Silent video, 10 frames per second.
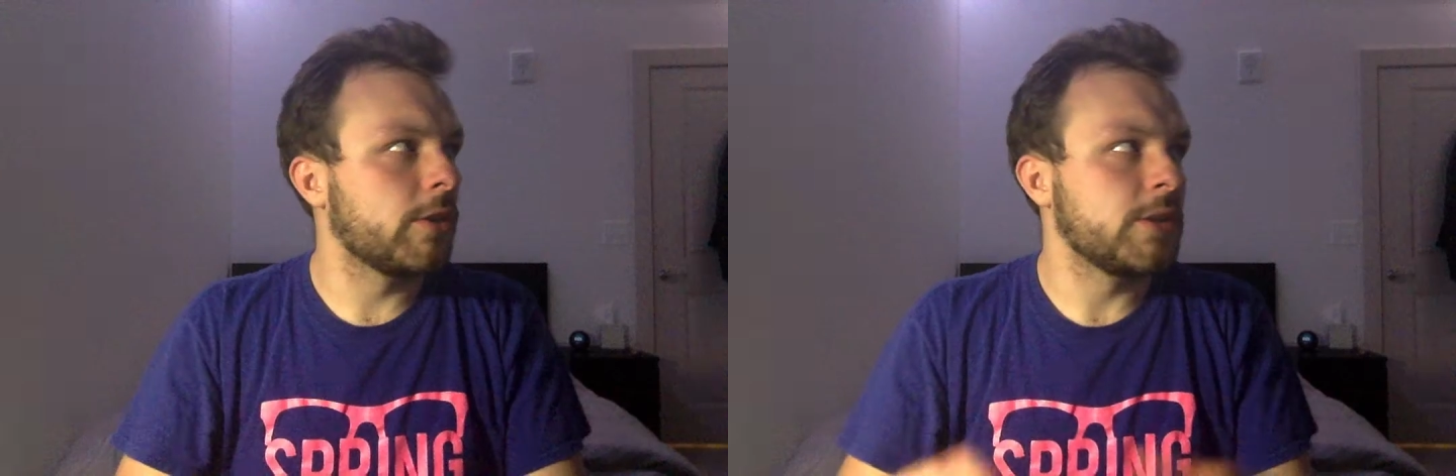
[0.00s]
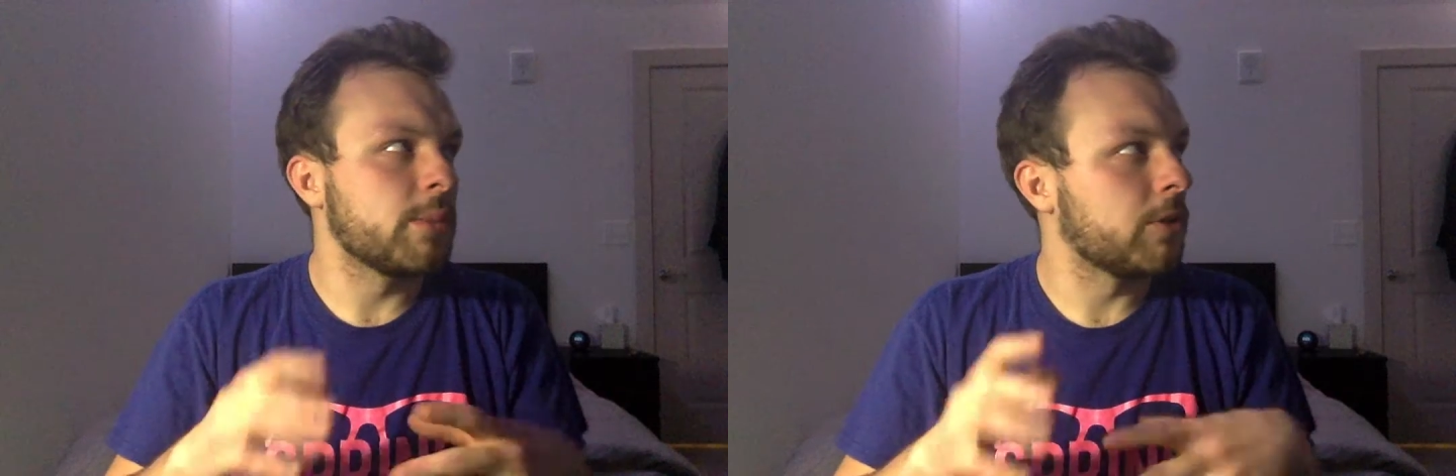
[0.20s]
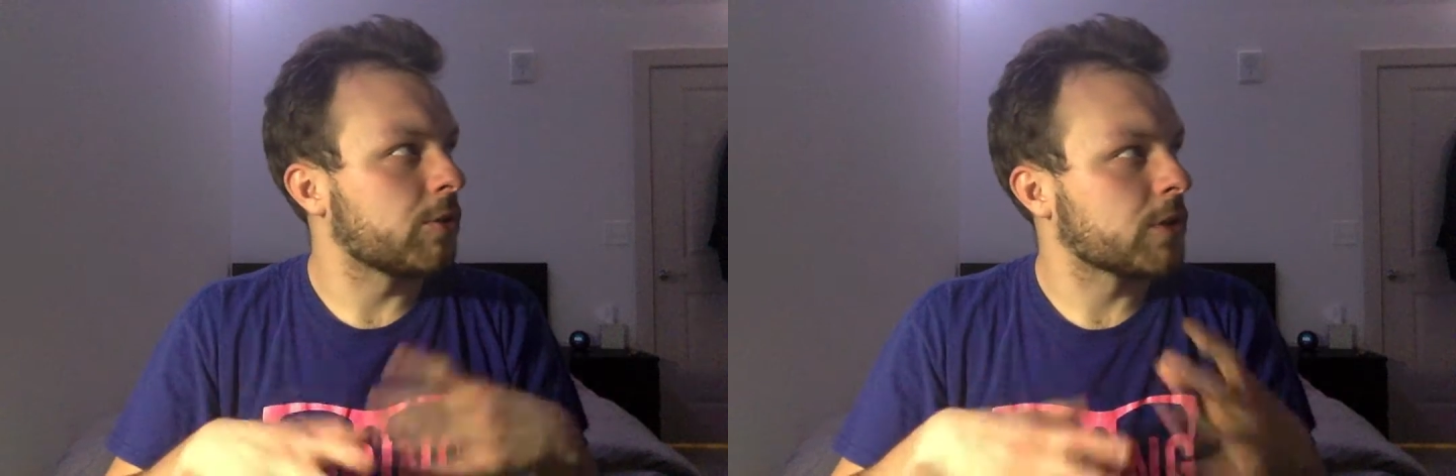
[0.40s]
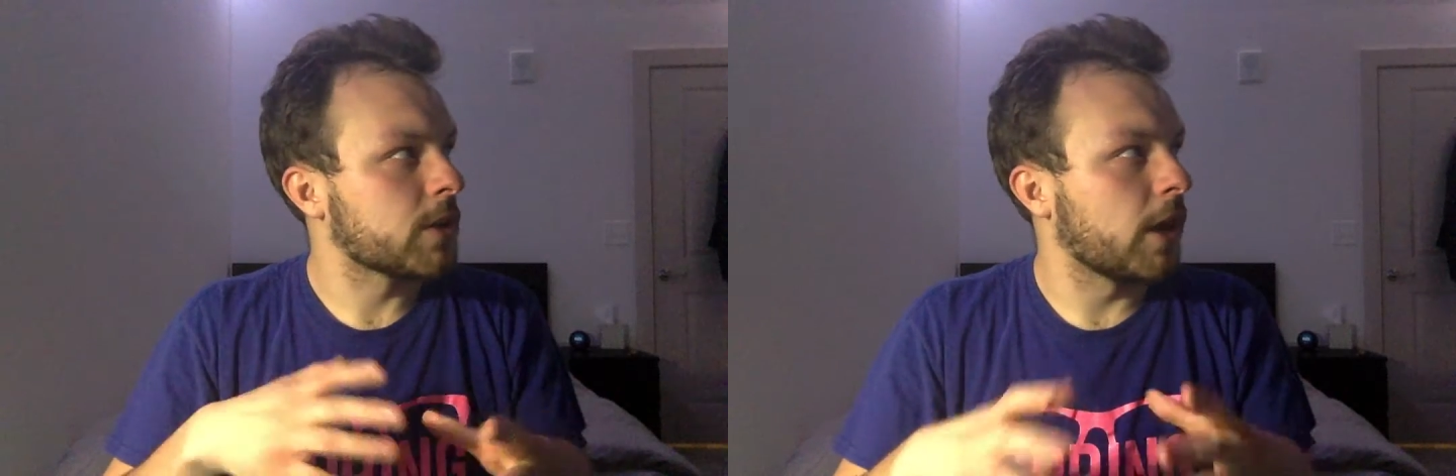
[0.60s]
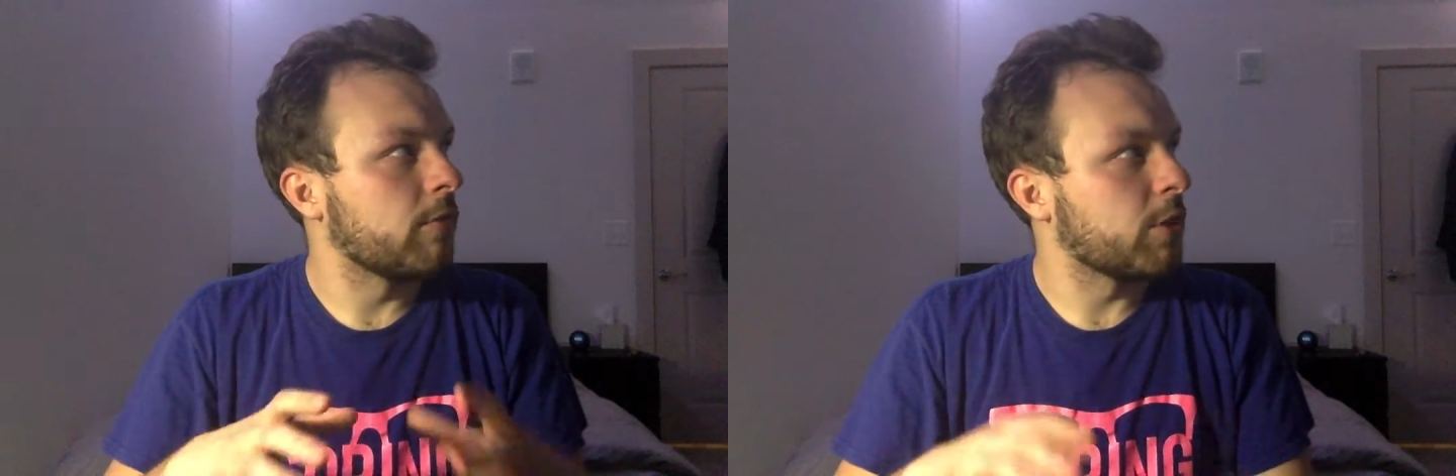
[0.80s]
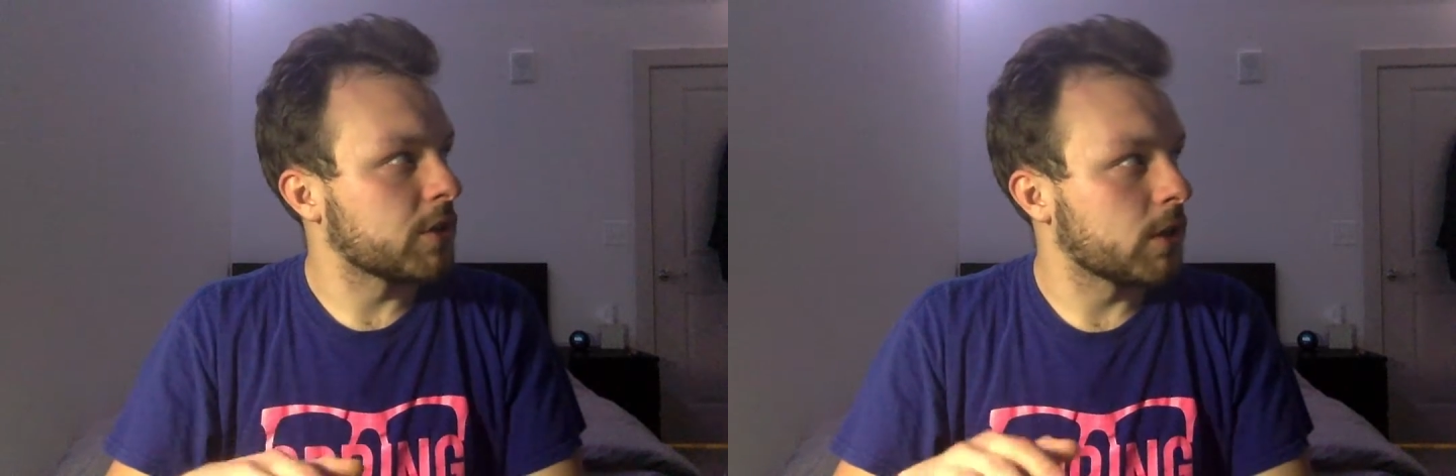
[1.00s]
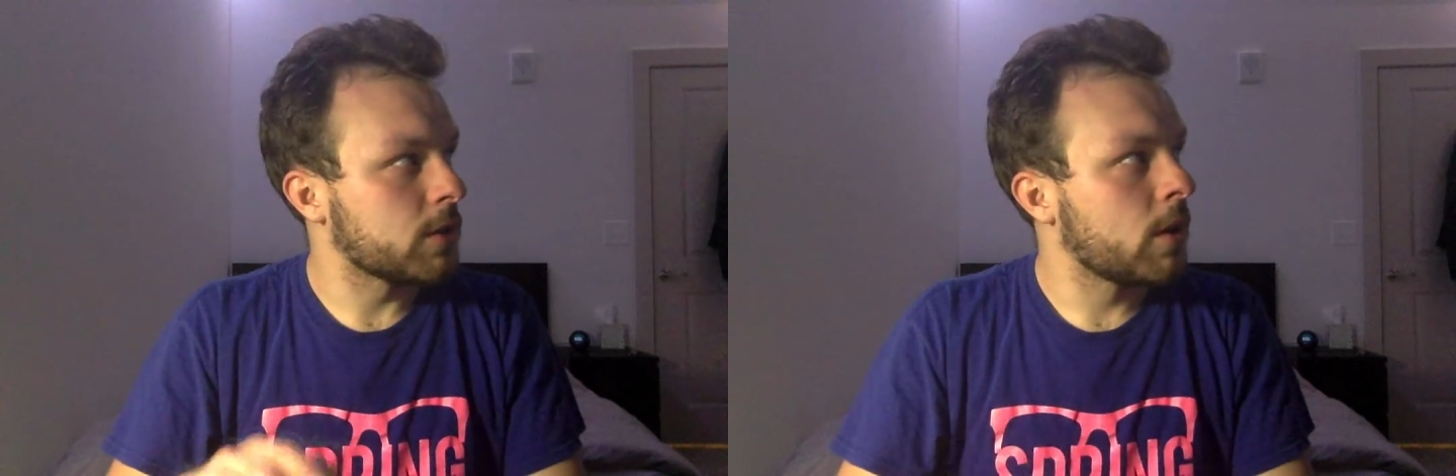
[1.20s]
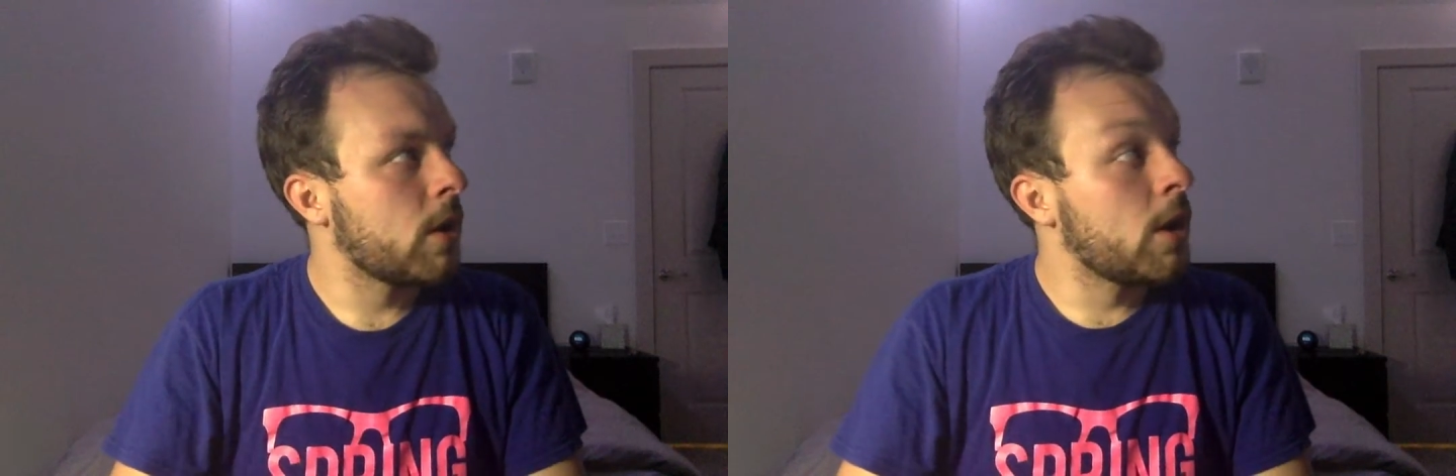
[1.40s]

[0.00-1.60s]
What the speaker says: or these metrics kind of make sense.